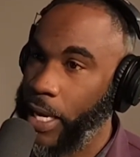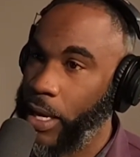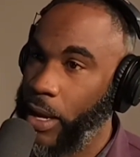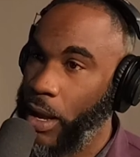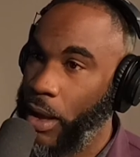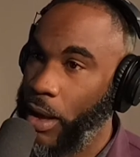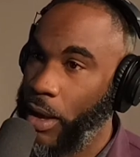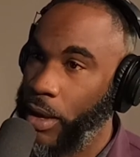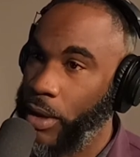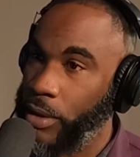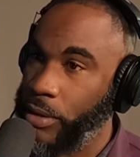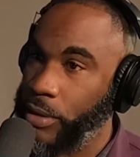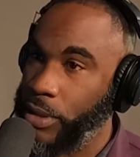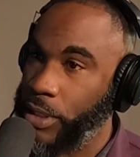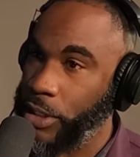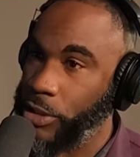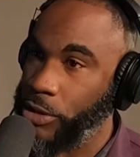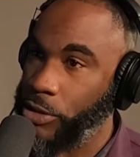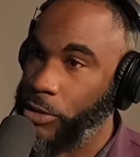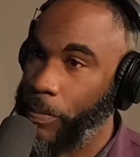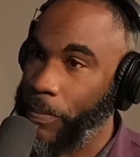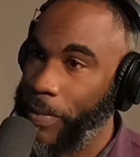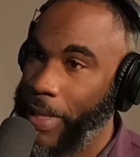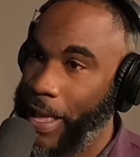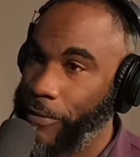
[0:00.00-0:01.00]
and on
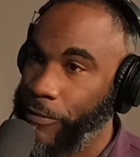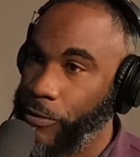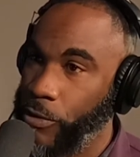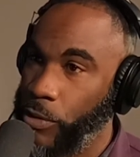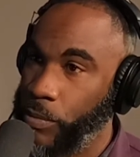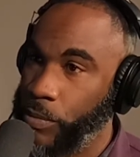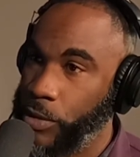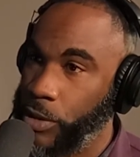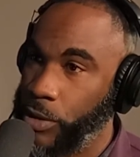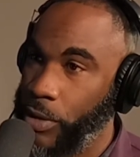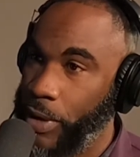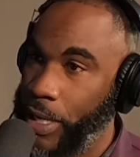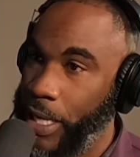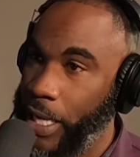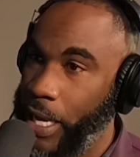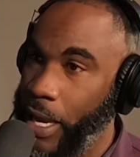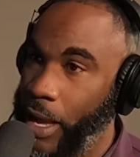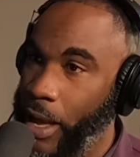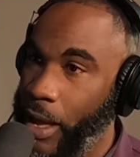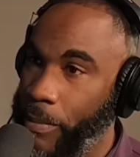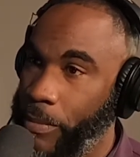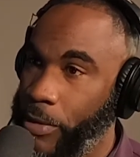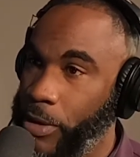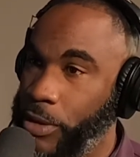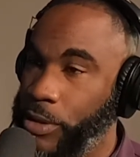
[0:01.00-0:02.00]
digital platforms and on
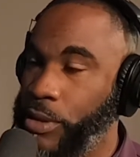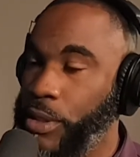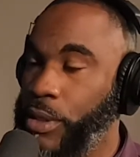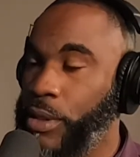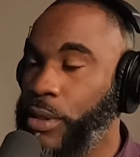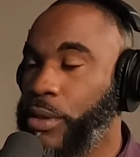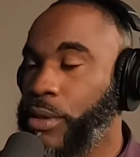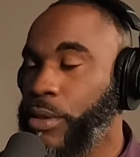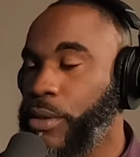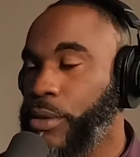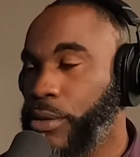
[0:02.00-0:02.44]
e-commerce.